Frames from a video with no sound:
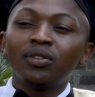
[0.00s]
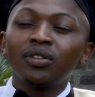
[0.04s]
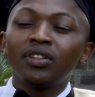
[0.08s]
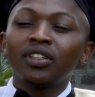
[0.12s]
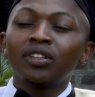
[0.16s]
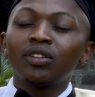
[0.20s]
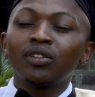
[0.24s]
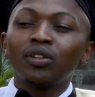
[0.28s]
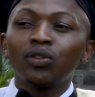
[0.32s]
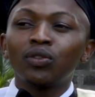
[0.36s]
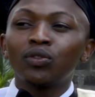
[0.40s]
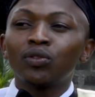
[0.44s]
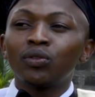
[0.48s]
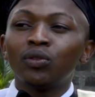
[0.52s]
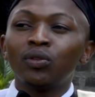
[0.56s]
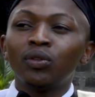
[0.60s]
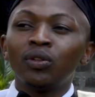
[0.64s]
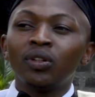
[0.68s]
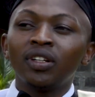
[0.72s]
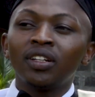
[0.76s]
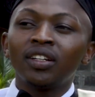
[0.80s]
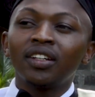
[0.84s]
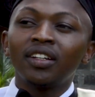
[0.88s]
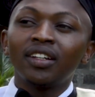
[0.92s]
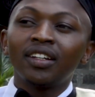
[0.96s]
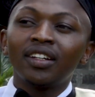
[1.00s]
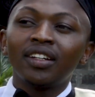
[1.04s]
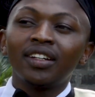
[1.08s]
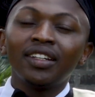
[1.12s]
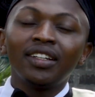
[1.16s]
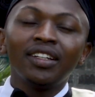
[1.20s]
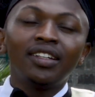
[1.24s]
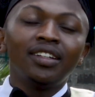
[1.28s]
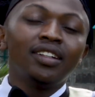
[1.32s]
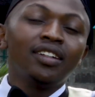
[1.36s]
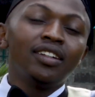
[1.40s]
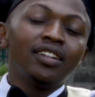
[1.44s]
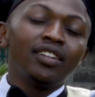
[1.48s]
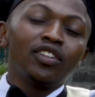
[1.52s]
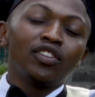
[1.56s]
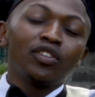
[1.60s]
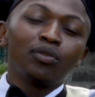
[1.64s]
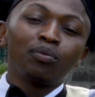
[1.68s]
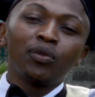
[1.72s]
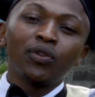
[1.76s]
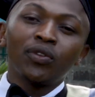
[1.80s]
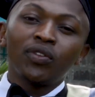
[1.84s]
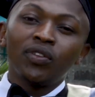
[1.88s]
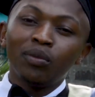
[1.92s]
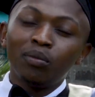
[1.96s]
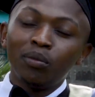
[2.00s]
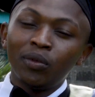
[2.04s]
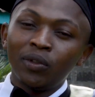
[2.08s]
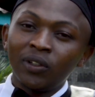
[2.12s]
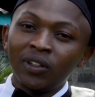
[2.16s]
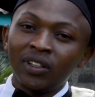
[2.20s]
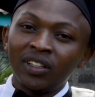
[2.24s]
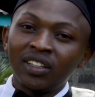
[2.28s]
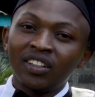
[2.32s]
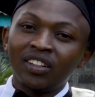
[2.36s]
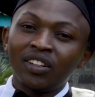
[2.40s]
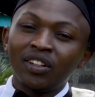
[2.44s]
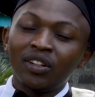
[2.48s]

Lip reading: joining law school, indeed it is possible.